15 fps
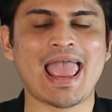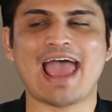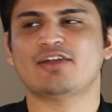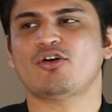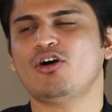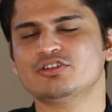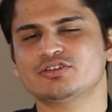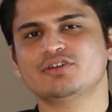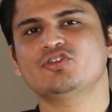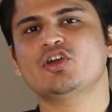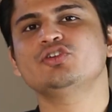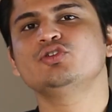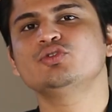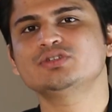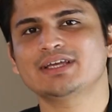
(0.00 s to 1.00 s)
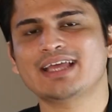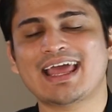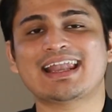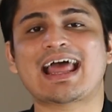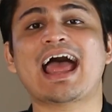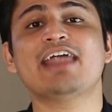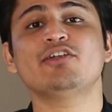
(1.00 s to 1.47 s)
And also if you're using
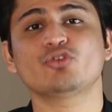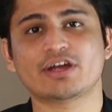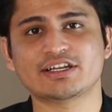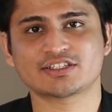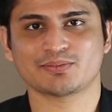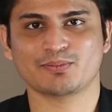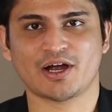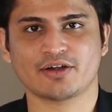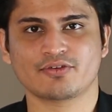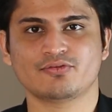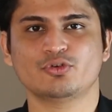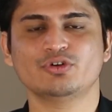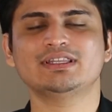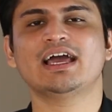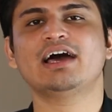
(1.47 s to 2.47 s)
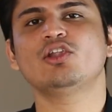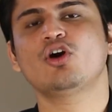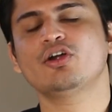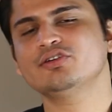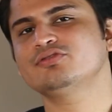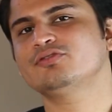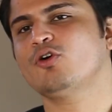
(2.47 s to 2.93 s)
an Android smartphone, there are a
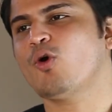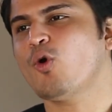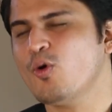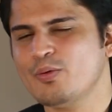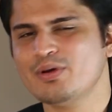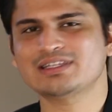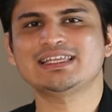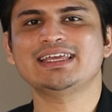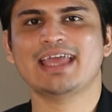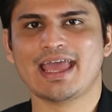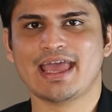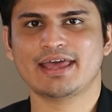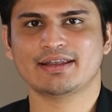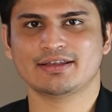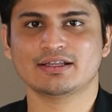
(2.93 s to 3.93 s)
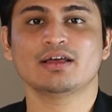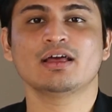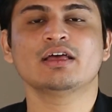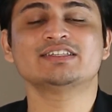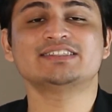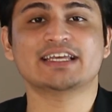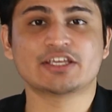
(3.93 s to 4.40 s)
lot of over the air
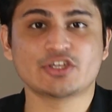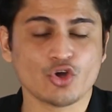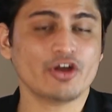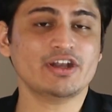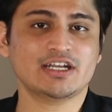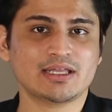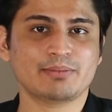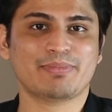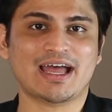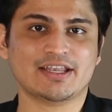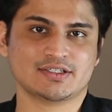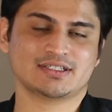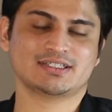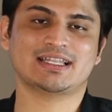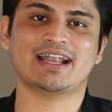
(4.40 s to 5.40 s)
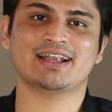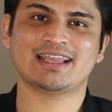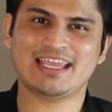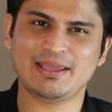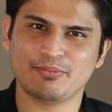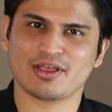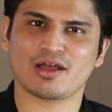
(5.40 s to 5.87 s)
security patches
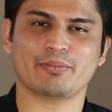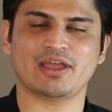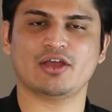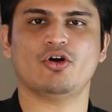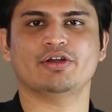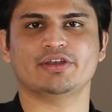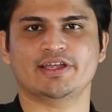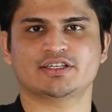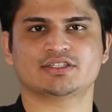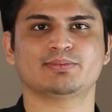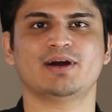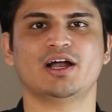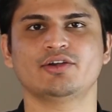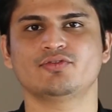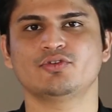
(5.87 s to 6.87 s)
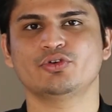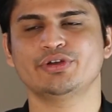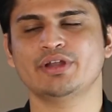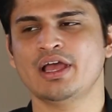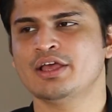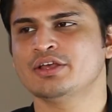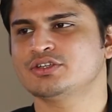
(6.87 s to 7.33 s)
that keep coming on your
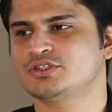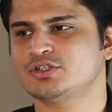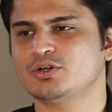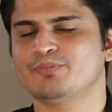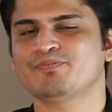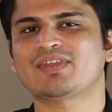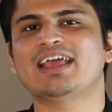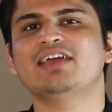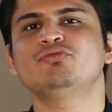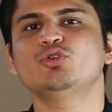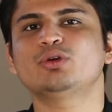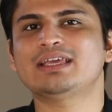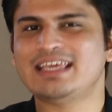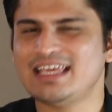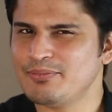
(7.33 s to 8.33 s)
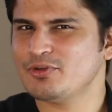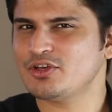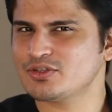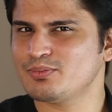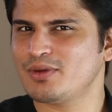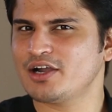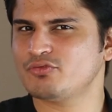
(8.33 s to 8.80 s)
smartphone. So if you keep
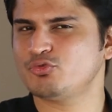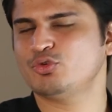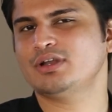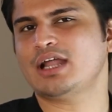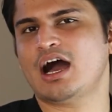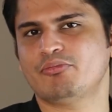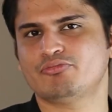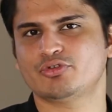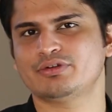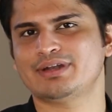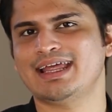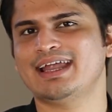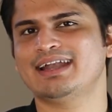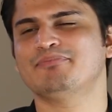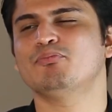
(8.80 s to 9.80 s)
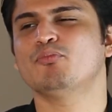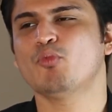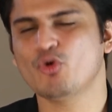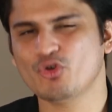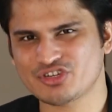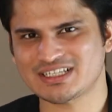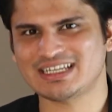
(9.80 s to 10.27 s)
your smartphone up to date,
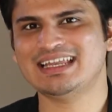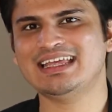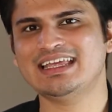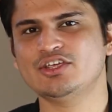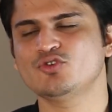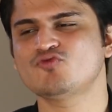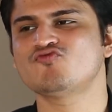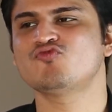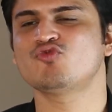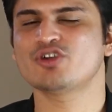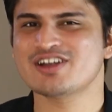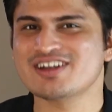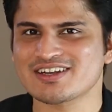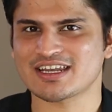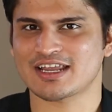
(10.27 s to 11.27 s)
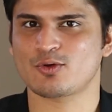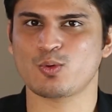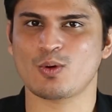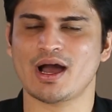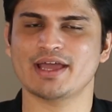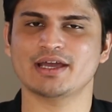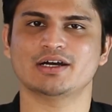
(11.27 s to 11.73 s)
mostly you wouldn't
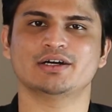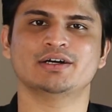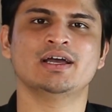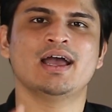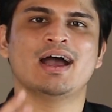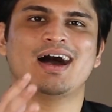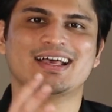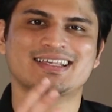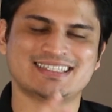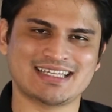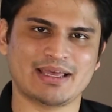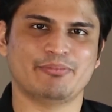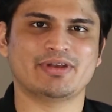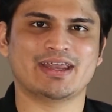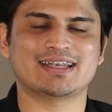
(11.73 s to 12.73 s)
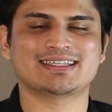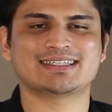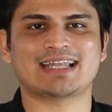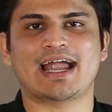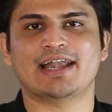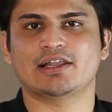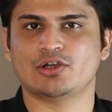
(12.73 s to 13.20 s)
require a separate
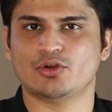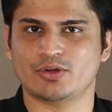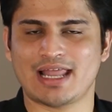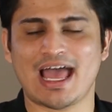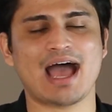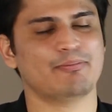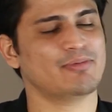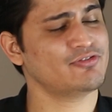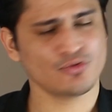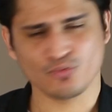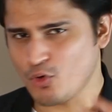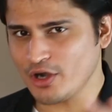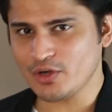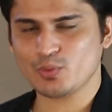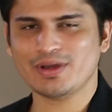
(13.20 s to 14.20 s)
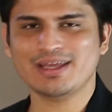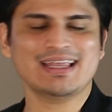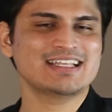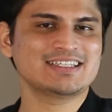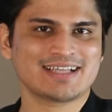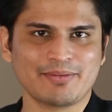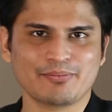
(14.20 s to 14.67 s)
standalone app. If you want one,
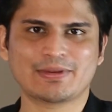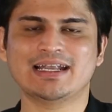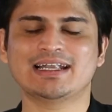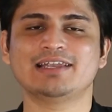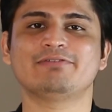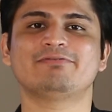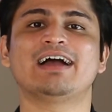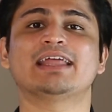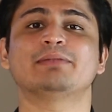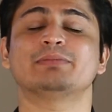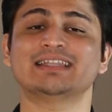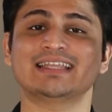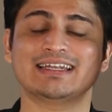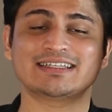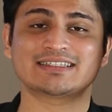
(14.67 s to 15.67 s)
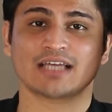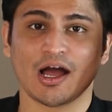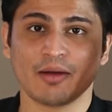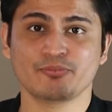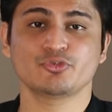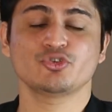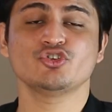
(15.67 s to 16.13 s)
it's completely fine, but then it's
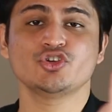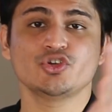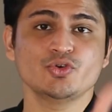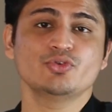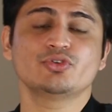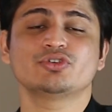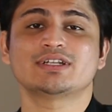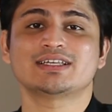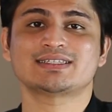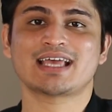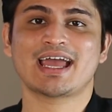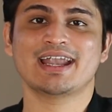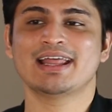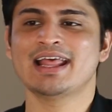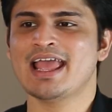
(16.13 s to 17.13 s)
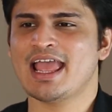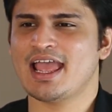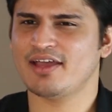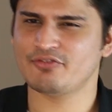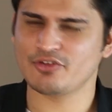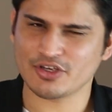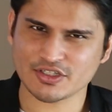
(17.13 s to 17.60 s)
up to you to decide
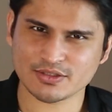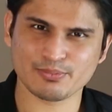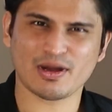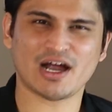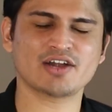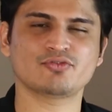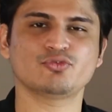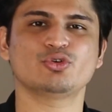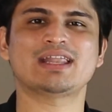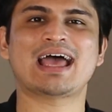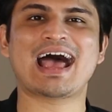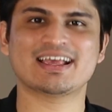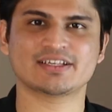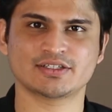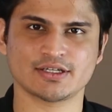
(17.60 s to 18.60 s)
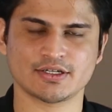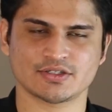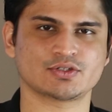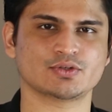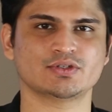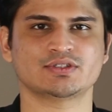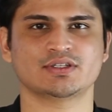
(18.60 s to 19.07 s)
if your smartphone has the
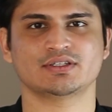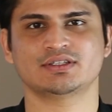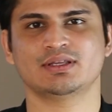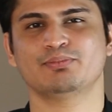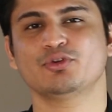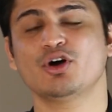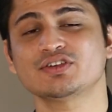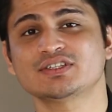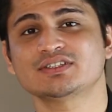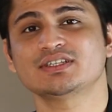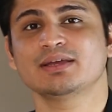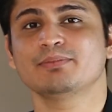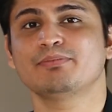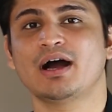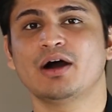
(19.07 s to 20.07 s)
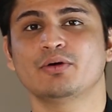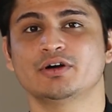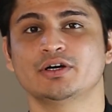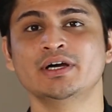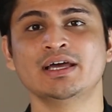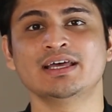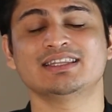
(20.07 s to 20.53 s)
resources, the processing
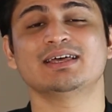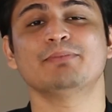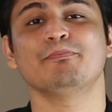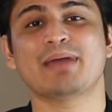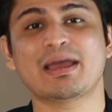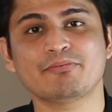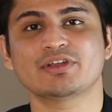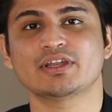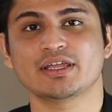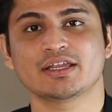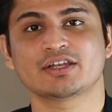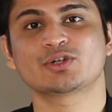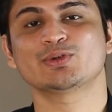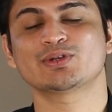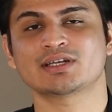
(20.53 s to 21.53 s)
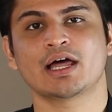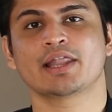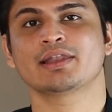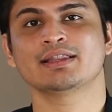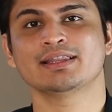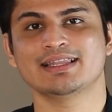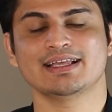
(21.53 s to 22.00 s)
power, the memory to
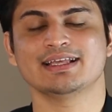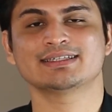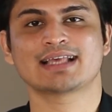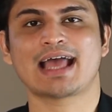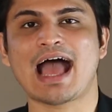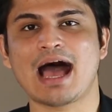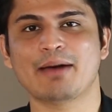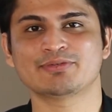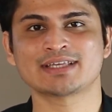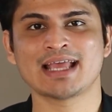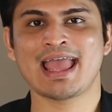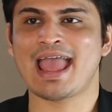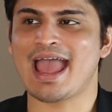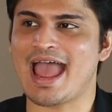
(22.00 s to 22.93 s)
run these apps.